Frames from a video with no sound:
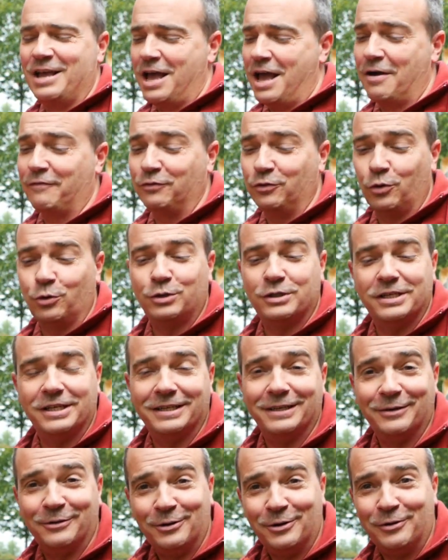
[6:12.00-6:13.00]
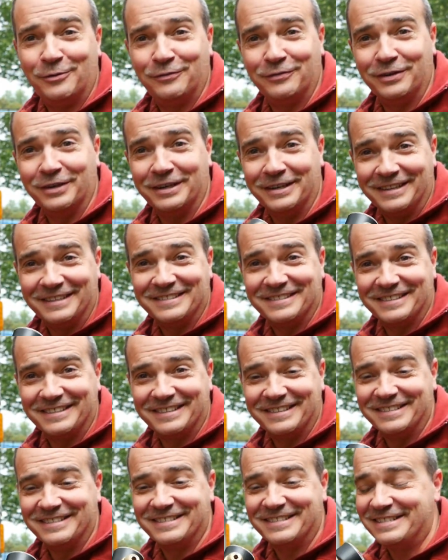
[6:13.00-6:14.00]
I've not taken it off yet, as you
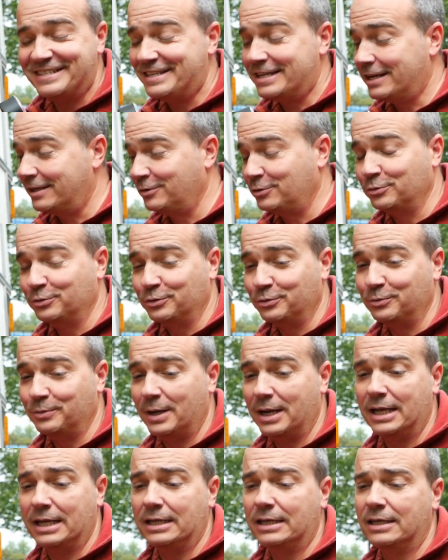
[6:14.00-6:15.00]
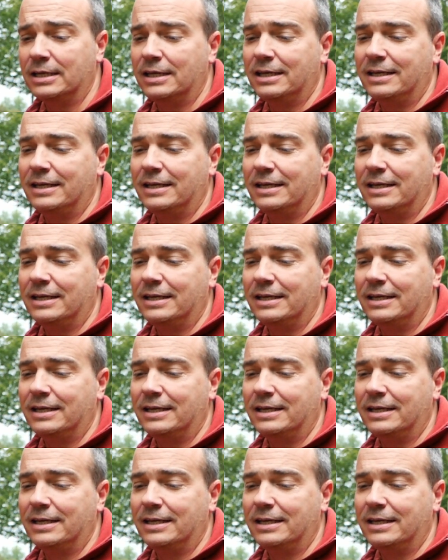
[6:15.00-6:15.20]
can see. I don't know why.